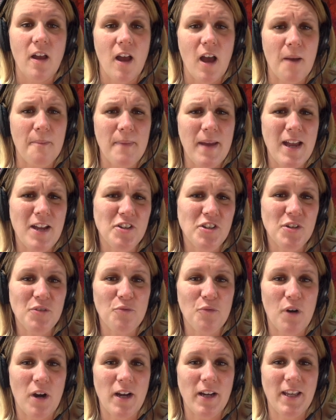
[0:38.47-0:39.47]
Imagine
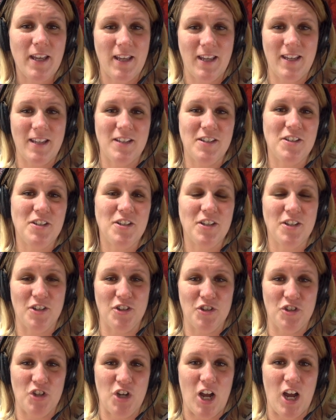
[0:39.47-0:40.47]
walking into your
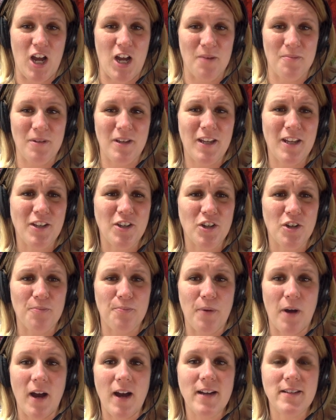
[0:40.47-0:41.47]
job and your
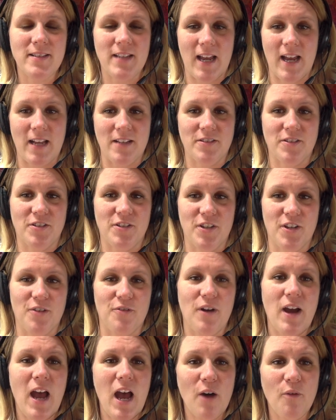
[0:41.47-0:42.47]
boss asks you,
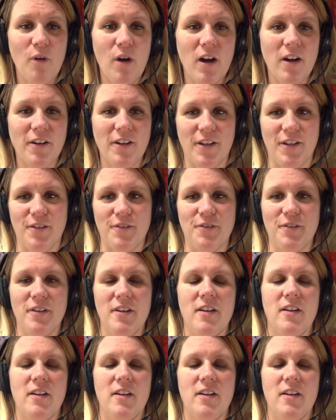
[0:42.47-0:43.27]
how are you?